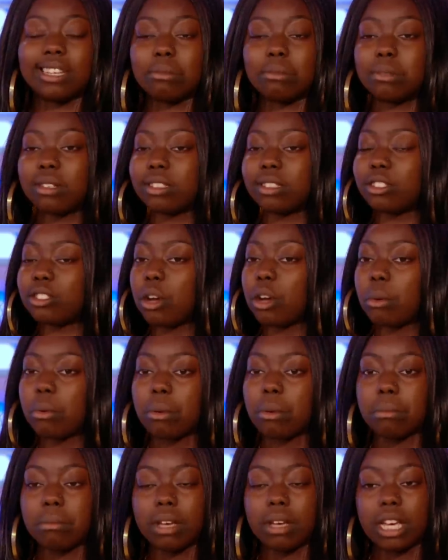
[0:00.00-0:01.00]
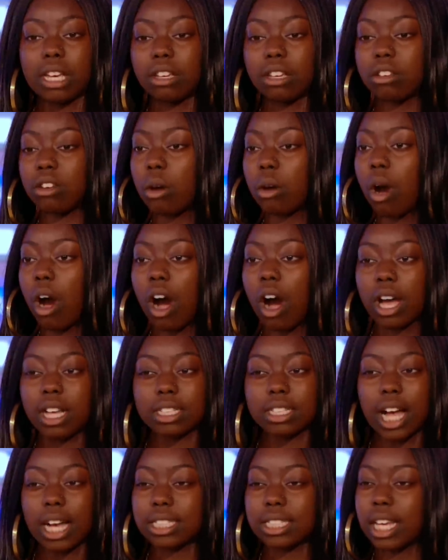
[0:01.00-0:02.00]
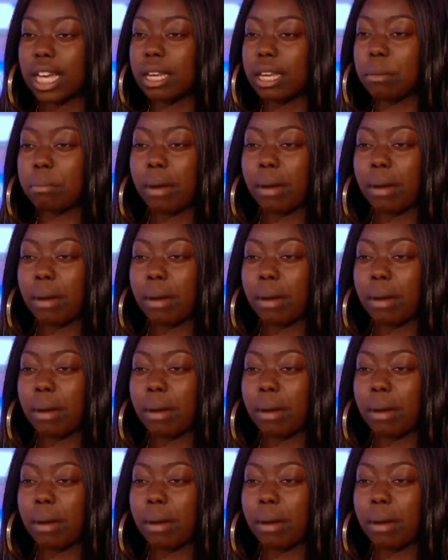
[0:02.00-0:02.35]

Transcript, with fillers: he was showing me, you know, artists like Teddy